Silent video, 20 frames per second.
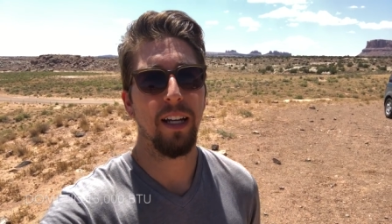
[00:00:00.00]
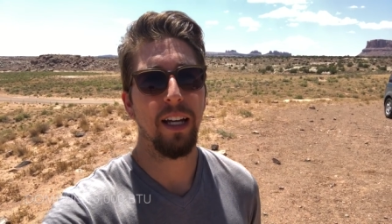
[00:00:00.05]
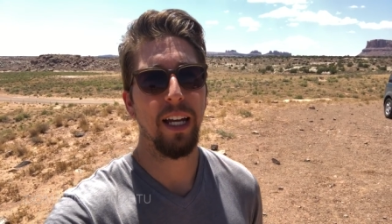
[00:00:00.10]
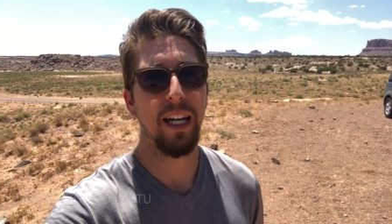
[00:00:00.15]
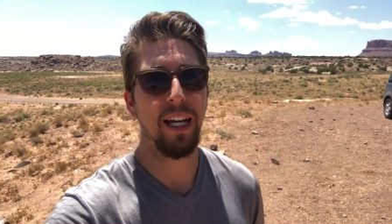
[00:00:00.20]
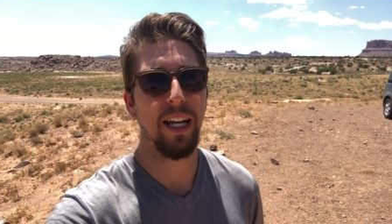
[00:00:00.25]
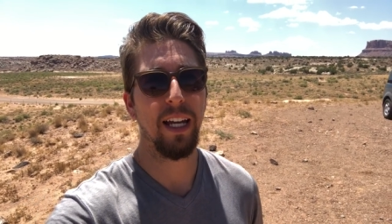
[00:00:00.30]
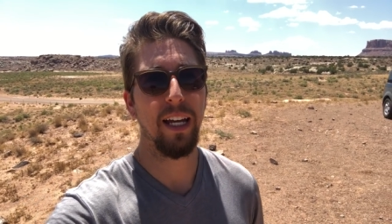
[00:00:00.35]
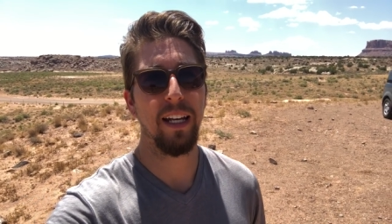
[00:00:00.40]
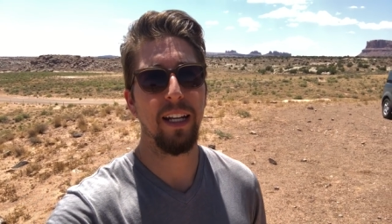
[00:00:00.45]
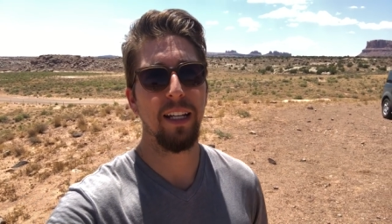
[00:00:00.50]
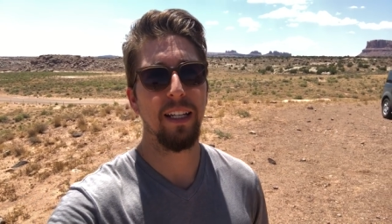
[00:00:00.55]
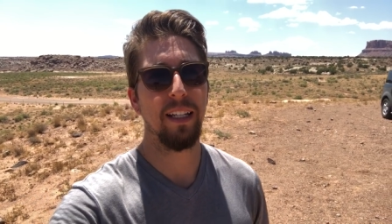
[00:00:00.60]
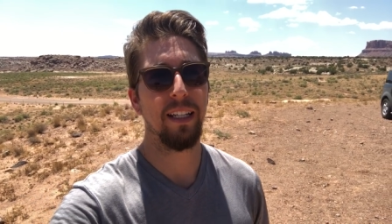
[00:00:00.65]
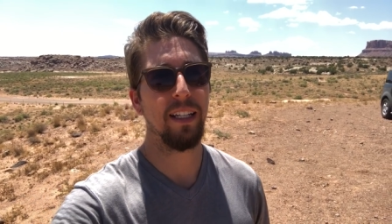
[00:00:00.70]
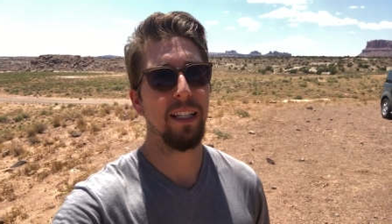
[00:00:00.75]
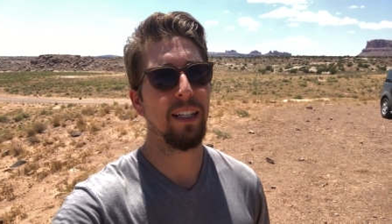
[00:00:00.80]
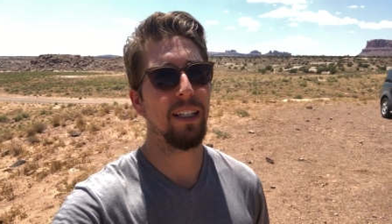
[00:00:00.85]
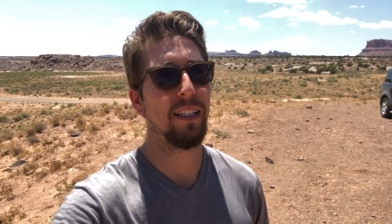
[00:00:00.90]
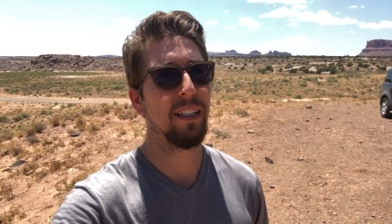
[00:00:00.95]
And
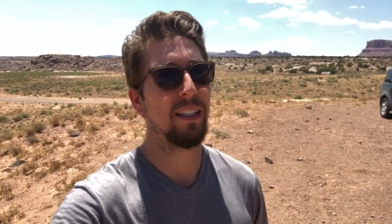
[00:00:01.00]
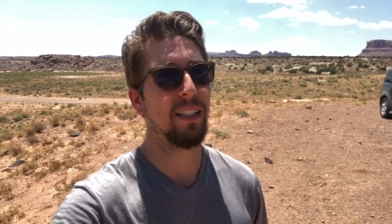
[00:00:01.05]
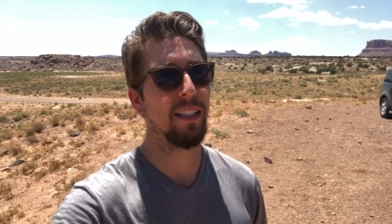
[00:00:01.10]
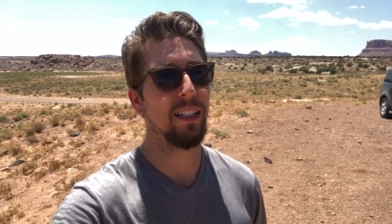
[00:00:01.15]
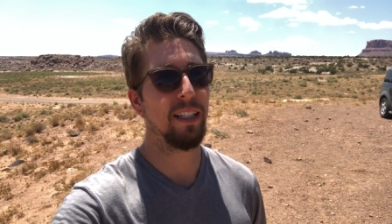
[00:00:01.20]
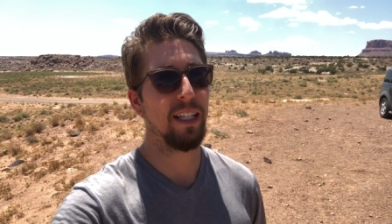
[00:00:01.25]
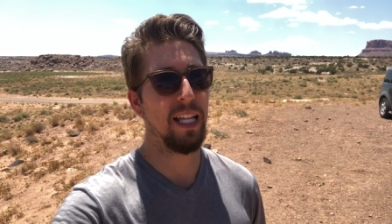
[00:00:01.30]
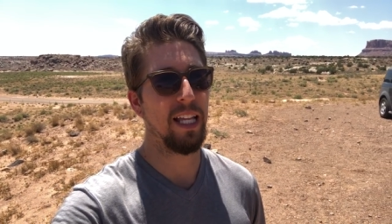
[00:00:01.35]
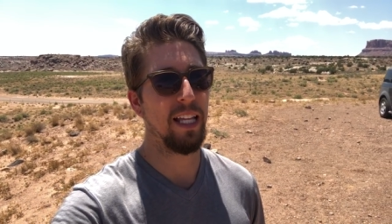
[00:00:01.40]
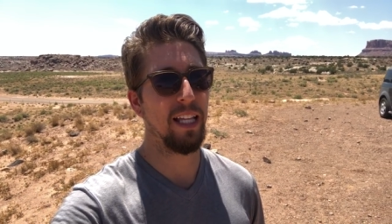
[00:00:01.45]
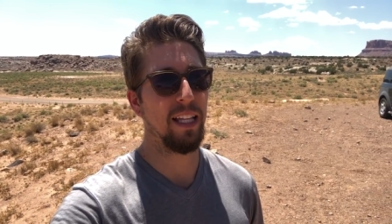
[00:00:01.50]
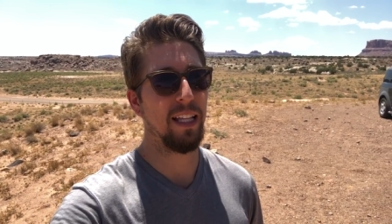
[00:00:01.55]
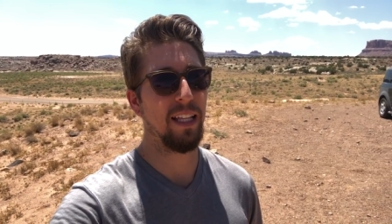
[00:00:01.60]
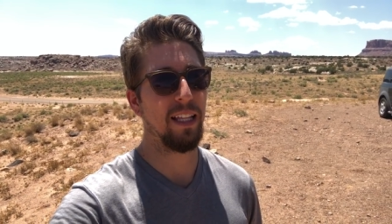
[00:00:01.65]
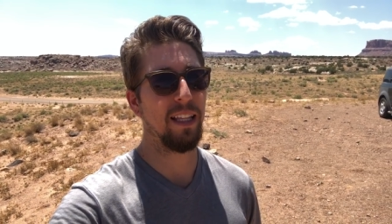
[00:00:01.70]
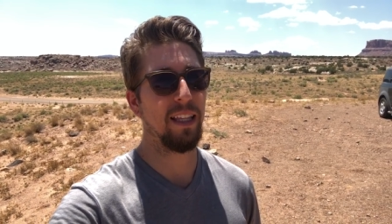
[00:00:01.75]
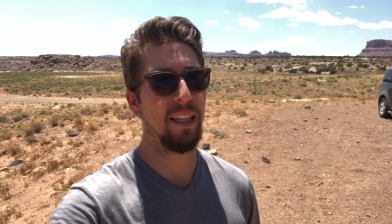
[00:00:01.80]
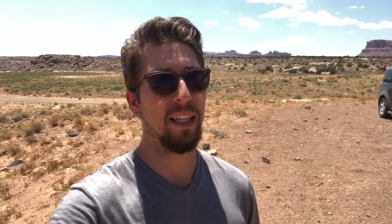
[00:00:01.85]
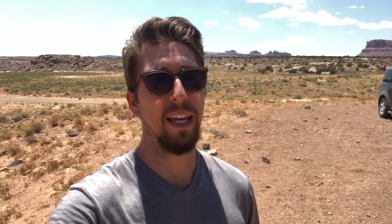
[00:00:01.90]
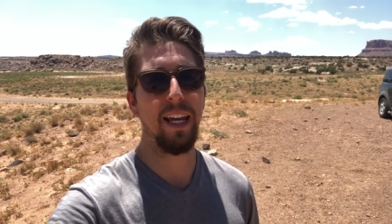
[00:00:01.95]

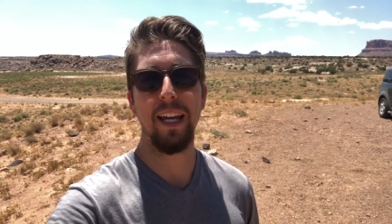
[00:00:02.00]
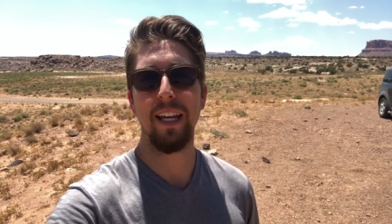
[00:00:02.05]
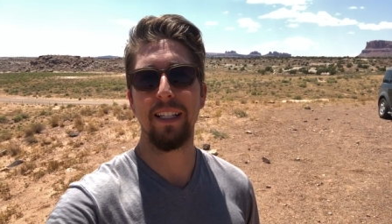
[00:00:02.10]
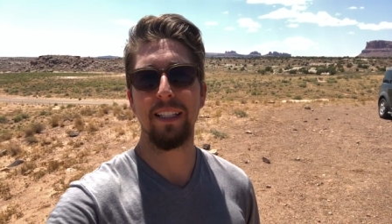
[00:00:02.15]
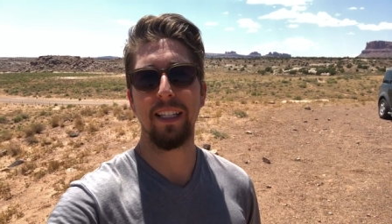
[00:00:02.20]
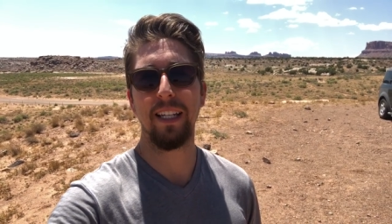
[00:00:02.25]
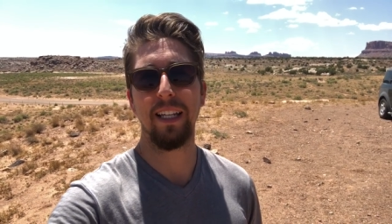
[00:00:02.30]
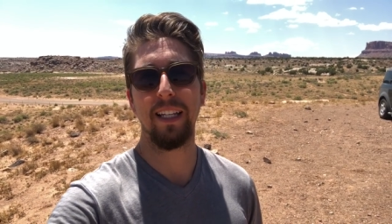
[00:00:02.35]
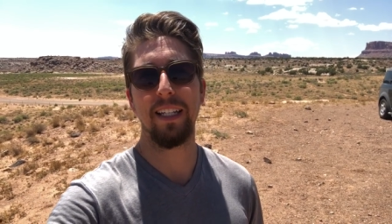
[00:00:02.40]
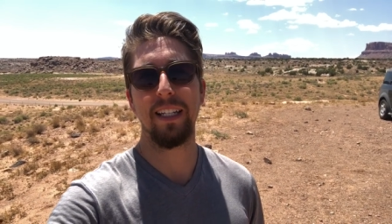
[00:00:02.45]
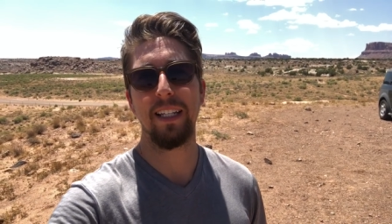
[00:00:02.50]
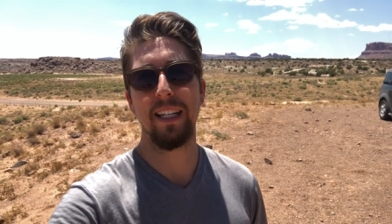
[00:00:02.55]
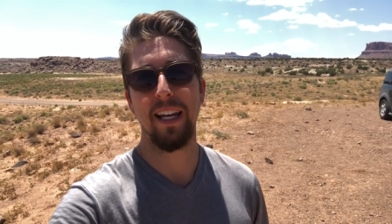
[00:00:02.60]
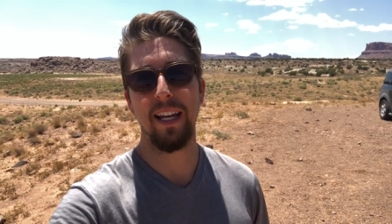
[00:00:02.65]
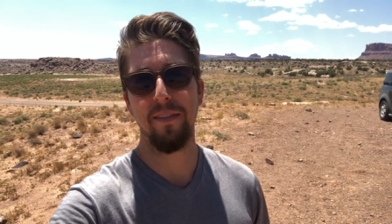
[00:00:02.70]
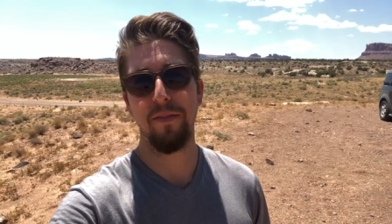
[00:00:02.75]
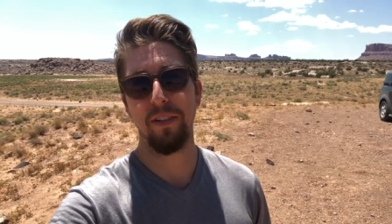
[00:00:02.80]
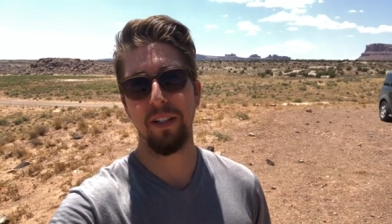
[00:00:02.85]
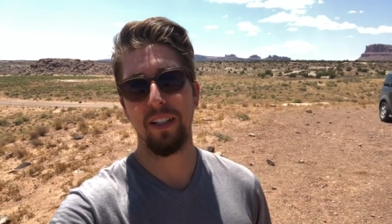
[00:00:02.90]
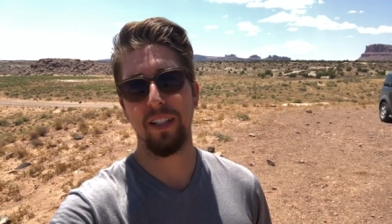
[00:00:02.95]
the AC
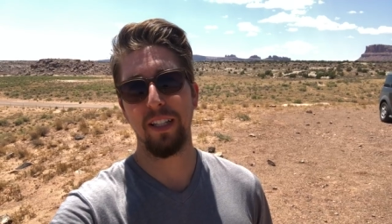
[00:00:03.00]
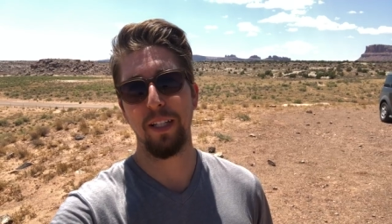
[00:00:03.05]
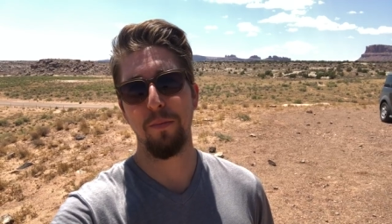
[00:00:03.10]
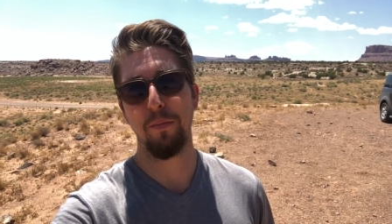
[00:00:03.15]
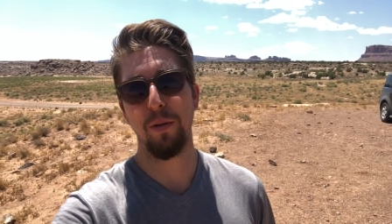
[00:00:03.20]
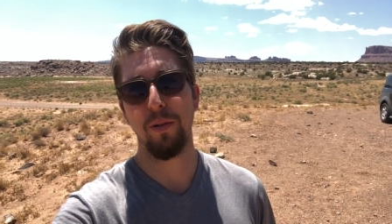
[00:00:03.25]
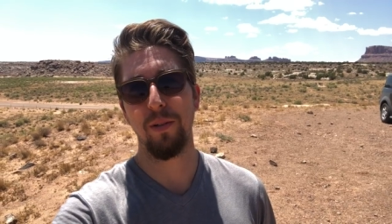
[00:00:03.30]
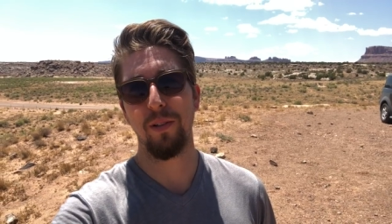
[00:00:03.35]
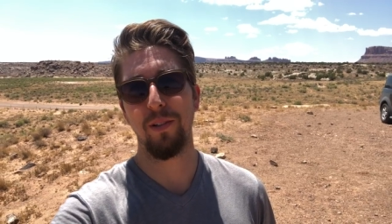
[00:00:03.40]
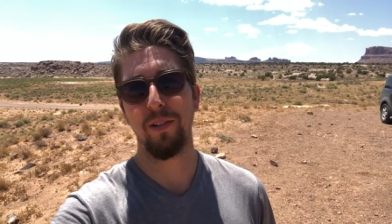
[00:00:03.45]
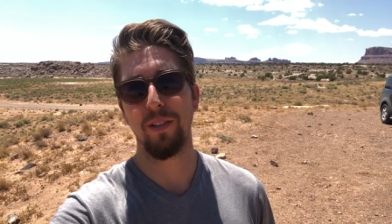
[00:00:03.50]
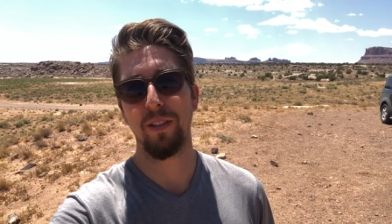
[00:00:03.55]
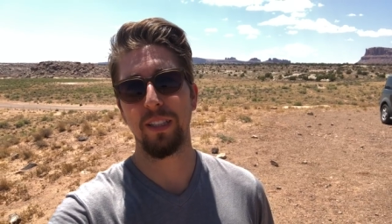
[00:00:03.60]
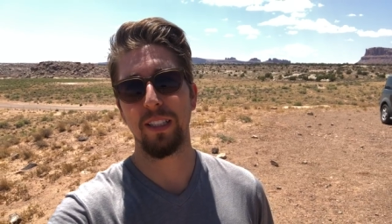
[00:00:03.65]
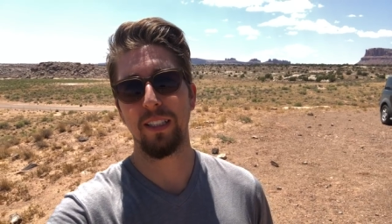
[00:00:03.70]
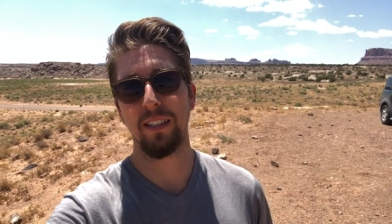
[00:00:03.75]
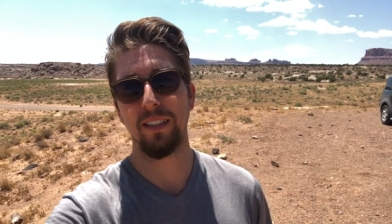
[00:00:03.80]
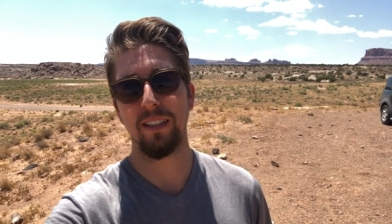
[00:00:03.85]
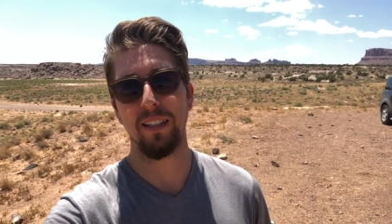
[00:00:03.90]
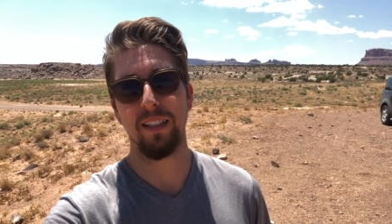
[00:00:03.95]
definitely
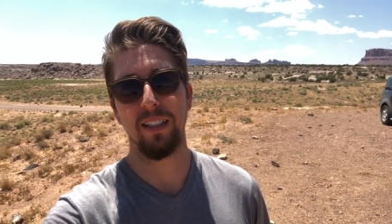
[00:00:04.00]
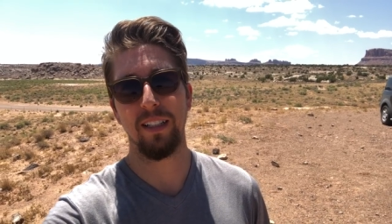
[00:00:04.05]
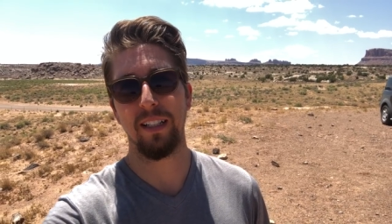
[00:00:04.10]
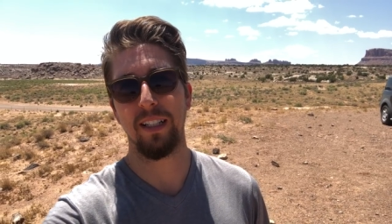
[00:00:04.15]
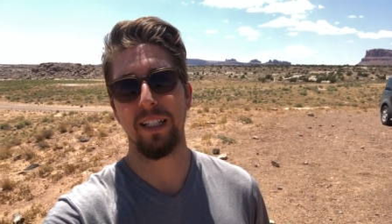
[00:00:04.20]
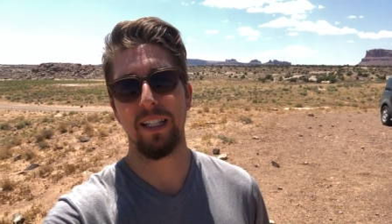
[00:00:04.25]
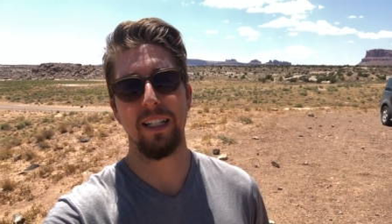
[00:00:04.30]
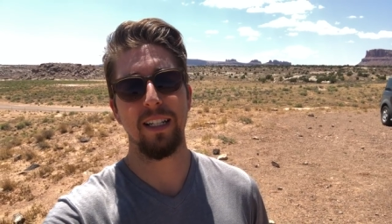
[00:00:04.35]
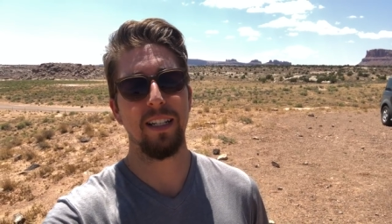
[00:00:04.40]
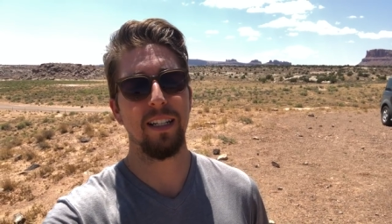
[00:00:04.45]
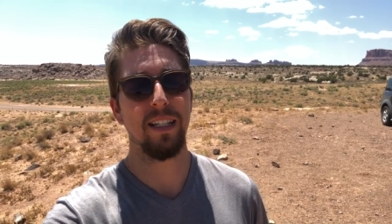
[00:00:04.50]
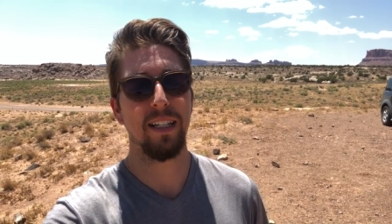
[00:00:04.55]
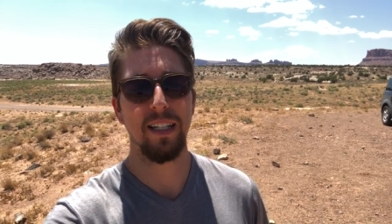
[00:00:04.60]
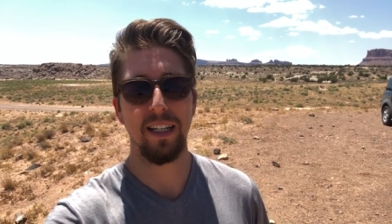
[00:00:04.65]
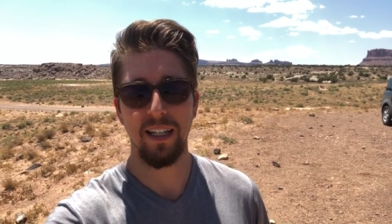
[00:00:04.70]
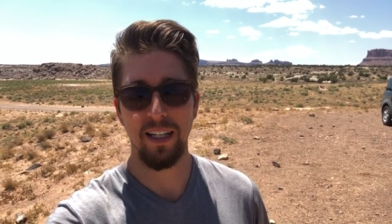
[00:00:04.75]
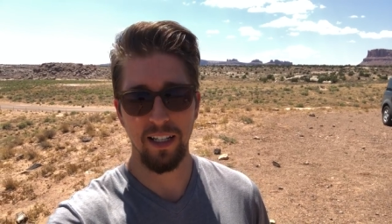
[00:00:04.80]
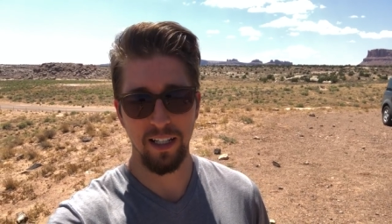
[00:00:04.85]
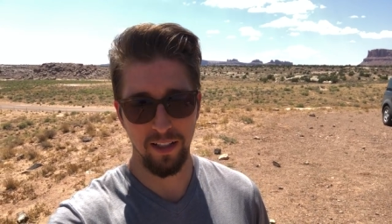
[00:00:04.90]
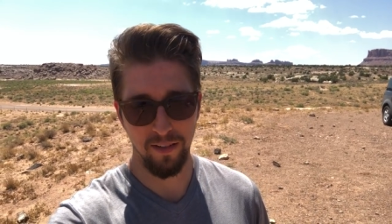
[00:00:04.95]
pulls a
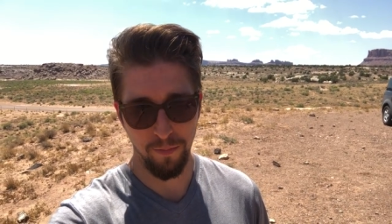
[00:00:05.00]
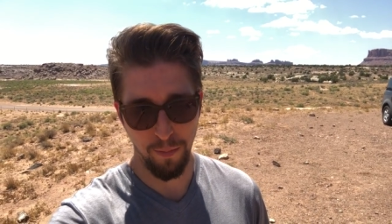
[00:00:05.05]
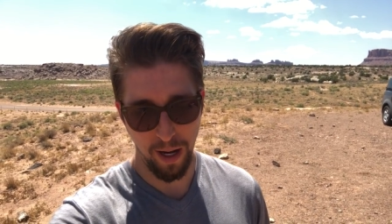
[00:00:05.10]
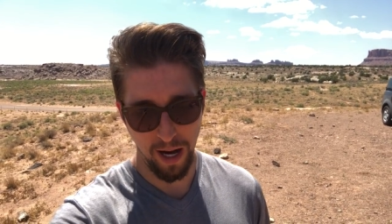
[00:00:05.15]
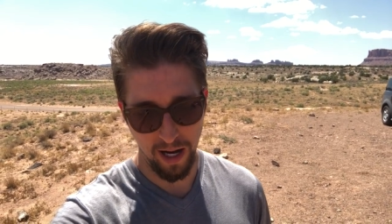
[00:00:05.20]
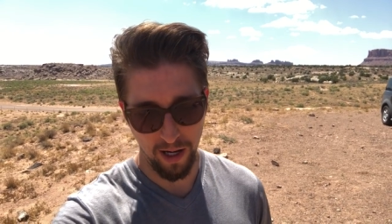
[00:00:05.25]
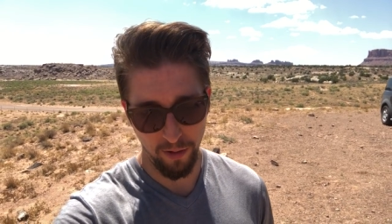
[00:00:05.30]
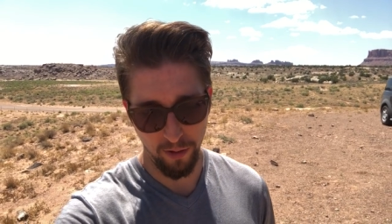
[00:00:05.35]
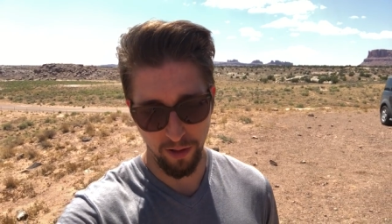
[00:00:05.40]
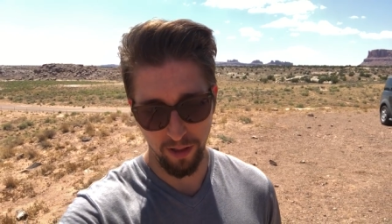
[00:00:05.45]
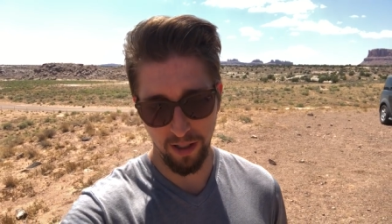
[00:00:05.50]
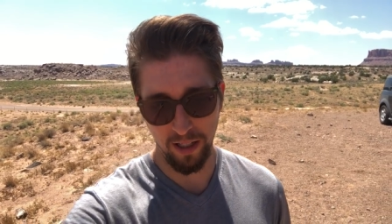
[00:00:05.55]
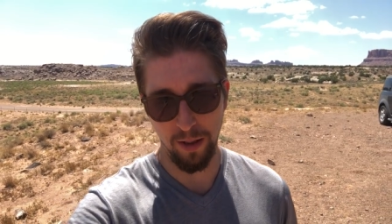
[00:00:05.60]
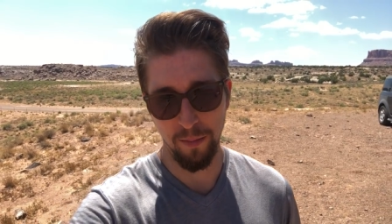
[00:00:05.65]
ton of power.